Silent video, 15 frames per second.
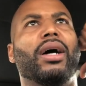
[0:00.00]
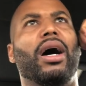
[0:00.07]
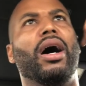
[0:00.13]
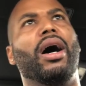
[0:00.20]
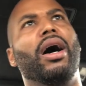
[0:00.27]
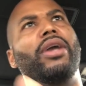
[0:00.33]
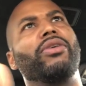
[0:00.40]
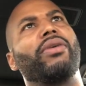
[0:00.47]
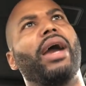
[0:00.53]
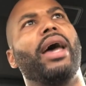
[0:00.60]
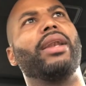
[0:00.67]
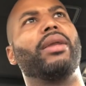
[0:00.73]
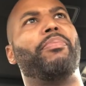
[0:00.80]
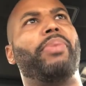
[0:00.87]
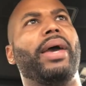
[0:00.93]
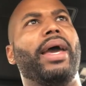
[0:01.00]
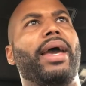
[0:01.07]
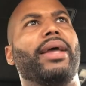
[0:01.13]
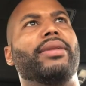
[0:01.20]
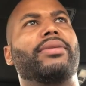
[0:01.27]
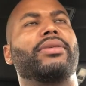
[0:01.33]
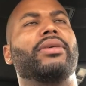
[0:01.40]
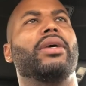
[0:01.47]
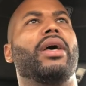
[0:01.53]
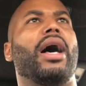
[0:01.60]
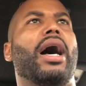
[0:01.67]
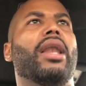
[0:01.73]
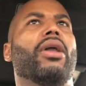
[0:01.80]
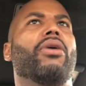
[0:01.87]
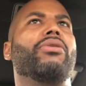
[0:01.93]
You got any pets?
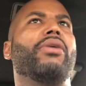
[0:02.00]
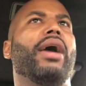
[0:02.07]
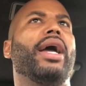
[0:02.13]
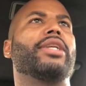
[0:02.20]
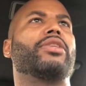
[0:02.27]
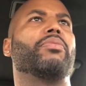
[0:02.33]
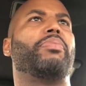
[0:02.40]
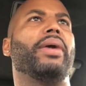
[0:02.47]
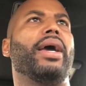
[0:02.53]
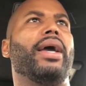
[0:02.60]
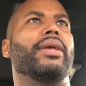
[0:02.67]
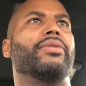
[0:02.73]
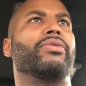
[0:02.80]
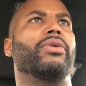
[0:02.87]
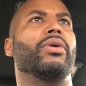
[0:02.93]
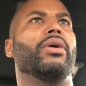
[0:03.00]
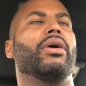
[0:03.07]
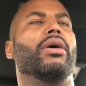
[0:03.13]
How long you had your pets?